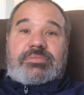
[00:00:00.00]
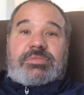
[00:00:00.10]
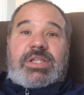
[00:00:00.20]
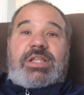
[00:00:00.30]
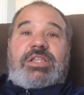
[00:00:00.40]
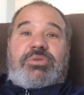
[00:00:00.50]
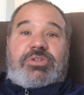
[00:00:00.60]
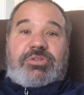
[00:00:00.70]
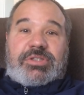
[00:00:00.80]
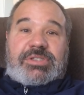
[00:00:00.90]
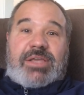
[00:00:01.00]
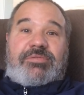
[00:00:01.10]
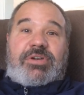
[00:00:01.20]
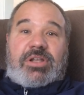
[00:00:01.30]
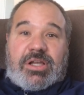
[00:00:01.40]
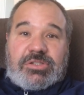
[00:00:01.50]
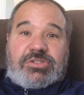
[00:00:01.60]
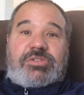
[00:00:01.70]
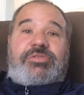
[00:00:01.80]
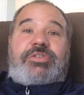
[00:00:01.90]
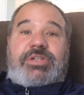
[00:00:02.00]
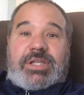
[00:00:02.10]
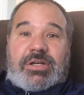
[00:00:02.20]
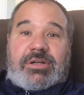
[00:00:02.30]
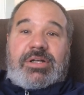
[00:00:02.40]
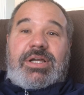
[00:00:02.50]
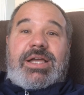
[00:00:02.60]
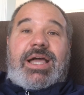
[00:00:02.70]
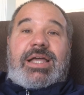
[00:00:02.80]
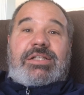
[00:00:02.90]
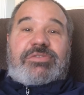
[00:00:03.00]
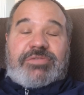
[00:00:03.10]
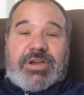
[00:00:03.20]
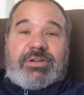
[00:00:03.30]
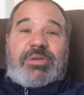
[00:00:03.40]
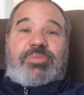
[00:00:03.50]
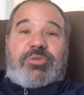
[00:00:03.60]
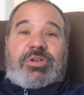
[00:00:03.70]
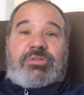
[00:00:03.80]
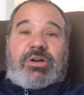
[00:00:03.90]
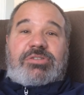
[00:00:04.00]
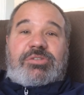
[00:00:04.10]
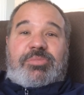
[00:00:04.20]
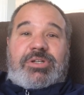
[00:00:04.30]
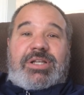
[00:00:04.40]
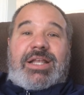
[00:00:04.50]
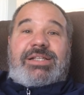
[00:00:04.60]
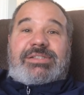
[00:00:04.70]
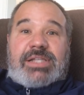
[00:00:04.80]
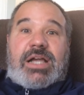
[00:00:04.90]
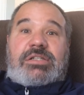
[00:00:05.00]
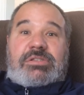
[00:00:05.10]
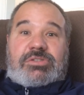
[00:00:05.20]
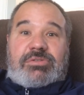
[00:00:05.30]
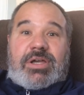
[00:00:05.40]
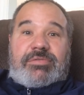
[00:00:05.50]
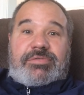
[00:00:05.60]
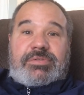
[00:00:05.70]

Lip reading: And then you would do the same for lunch, for dinner, and it's very important you also put in any snacks that you have.